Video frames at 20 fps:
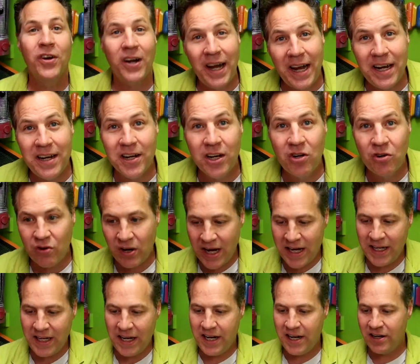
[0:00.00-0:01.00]
you're into
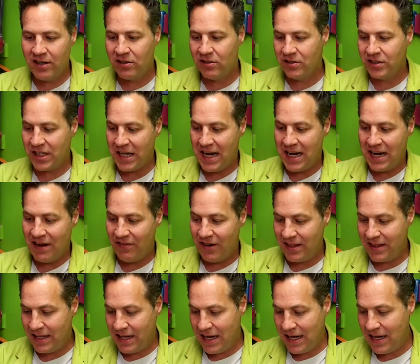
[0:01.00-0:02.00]
creating heroes and
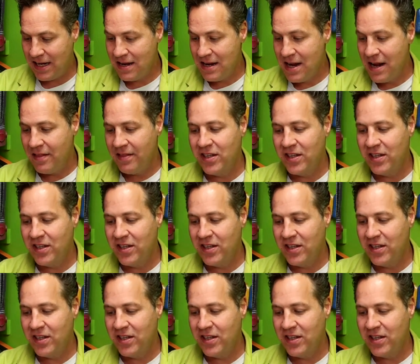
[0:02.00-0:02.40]
everything,